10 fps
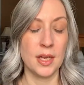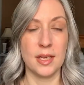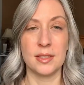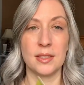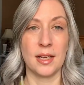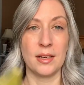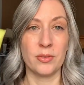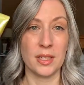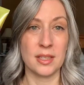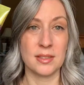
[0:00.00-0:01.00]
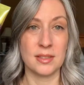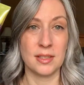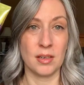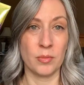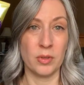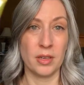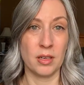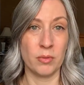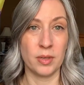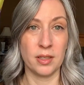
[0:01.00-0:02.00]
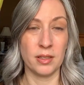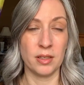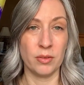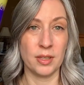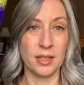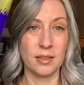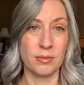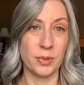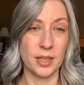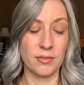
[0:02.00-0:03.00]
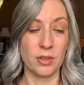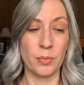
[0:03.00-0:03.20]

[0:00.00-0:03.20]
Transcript: Is it, I don't think it's terrible and I don't want to, you know, like whatever,